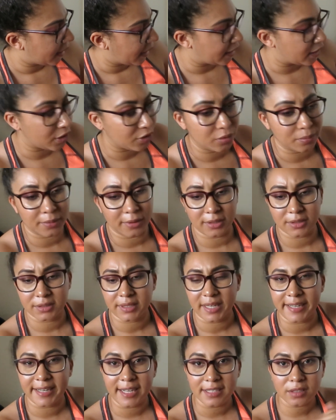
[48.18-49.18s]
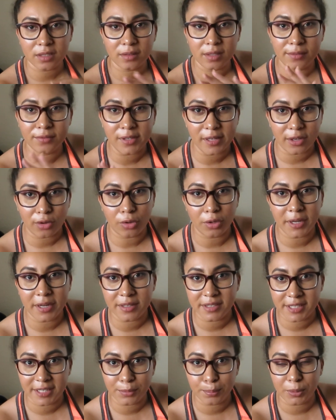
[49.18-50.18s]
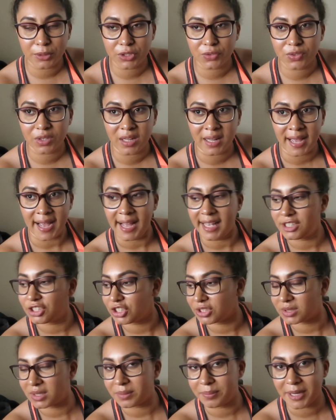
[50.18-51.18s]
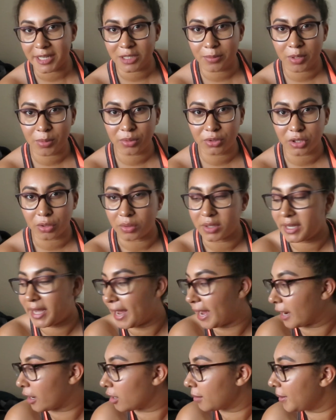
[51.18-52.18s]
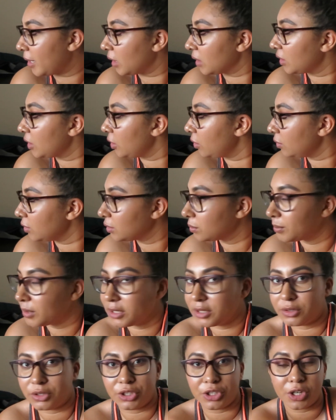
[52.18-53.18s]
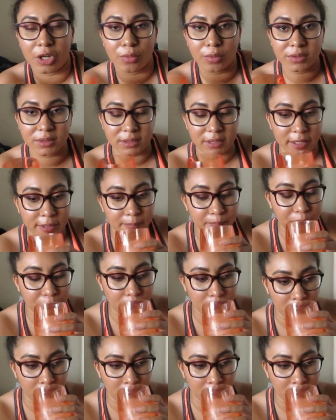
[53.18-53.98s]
and other books. I guess I'll leave the old antique books for last just in case people don't care about those, but you know, we'll see.